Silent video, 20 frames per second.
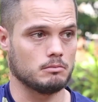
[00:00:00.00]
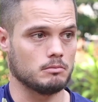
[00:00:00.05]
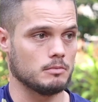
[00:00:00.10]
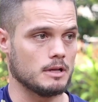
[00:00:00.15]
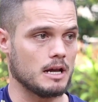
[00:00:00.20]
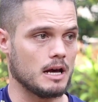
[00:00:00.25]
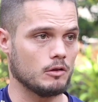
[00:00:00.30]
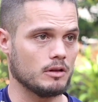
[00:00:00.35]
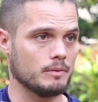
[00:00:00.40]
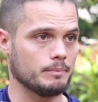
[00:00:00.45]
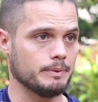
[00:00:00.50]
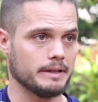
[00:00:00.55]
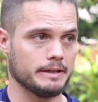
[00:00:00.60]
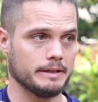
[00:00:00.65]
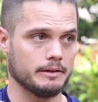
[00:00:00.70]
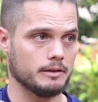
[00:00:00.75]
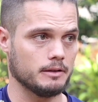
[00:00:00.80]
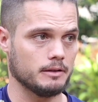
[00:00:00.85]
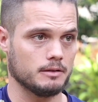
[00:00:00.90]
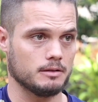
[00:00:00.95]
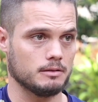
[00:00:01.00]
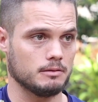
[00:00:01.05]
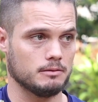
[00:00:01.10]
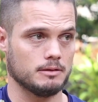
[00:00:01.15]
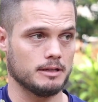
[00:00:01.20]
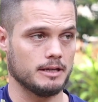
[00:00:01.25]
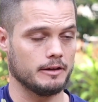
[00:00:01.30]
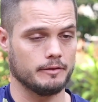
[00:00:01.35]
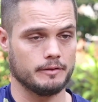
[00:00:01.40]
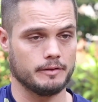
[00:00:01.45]
Now the players,
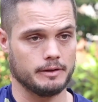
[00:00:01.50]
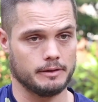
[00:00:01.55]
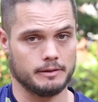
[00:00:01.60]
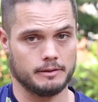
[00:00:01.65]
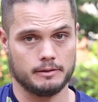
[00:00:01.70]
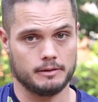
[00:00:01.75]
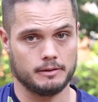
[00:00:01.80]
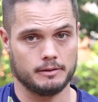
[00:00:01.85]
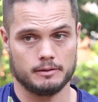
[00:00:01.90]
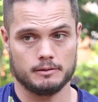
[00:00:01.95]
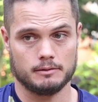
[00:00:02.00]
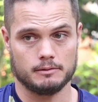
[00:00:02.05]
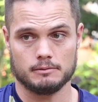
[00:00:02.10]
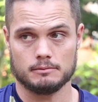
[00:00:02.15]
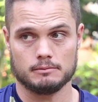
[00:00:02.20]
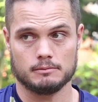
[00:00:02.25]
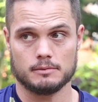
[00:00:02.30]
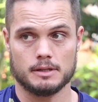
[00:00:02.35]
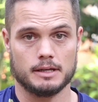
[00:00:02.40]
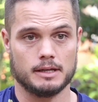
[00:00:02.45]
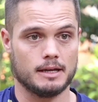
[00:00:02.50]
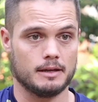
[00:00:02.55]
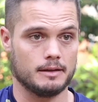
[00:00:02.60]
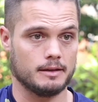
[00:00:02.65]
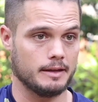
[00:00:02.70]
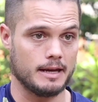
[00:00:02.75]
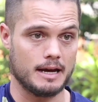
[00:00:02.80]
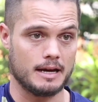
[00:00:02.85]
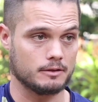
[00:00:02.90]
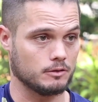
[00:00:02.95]
they are the
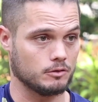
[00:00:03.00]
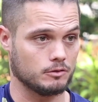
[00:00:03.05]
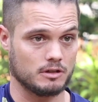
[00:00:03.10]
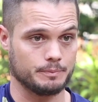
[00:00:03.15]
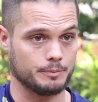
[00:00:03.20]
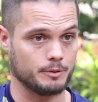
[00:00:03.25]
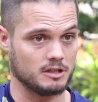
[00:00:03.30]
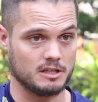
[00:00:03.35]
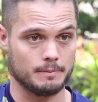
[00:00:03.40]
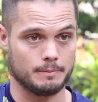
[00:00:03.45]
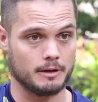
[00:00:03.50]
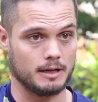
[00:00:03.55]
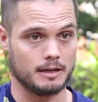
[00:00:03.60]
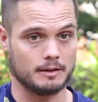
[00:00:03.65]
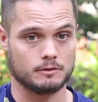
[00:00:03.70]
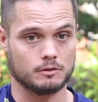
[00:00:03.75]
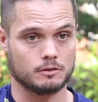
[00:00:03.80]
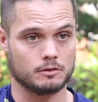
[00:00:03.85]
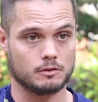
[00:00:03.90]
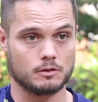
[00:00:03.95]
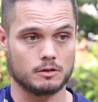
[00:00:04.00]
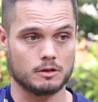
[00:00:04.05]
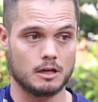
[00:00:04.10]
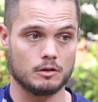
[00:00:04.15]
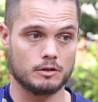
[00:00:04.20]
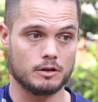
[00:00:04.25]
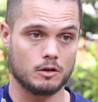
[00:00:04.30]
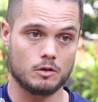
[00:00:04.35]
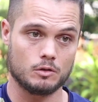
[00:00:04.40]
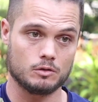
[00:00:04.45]
actors, the principal actors. No?
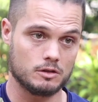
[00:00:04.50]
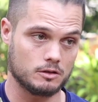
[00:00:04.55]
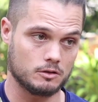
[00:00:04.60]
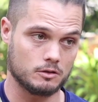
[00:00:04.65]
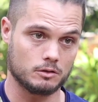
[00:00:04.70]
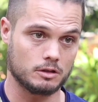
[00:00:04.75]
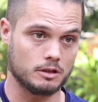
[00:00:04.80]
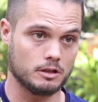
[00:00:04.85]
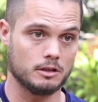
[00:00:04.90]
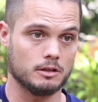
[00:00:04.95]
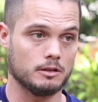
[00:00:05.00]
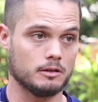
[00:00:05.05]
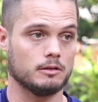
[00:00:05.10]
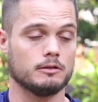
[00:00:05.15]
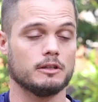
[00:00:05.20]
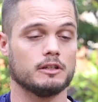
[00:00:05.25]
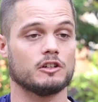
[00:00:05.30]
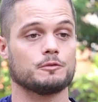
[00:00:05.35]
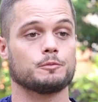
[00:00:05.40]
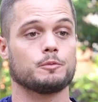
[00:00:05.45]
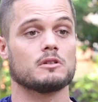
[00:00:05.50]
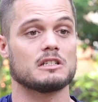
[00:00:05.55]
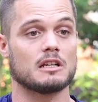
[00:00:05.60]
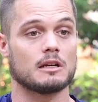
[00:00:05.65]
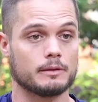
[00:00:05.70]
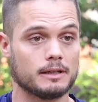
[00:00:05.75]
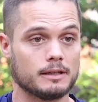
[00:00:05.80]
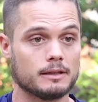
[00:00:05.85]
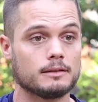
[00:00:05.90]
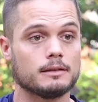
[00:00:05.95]
Now the coach is not here, the
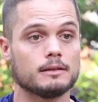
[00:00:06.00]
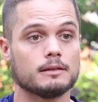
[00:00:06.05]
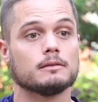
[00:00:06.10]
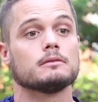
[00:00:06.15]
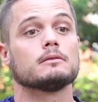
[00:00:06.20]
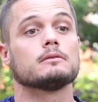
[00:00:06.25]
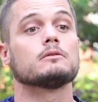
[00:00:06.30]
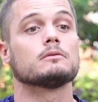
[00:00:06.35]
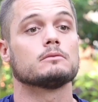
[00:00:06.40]
responsibility.